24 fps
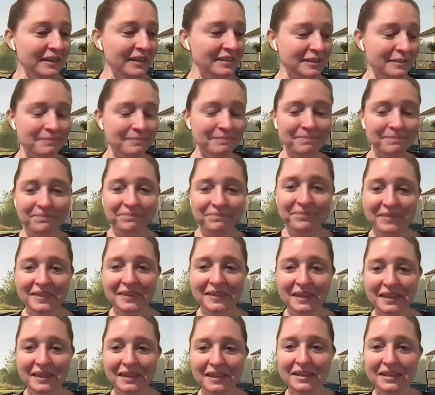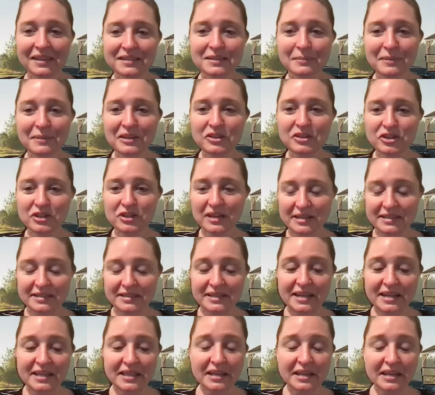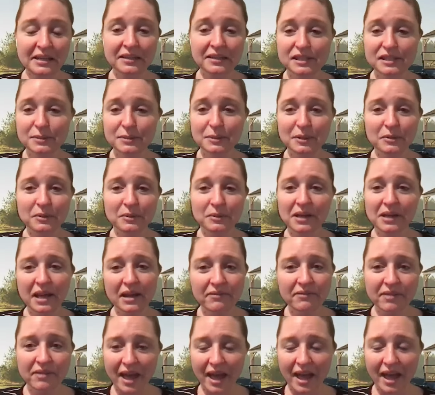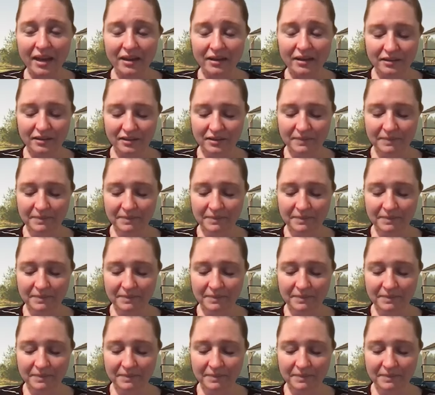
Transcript: get some get some interest. I think Elizabeth mm-hmm. would love that.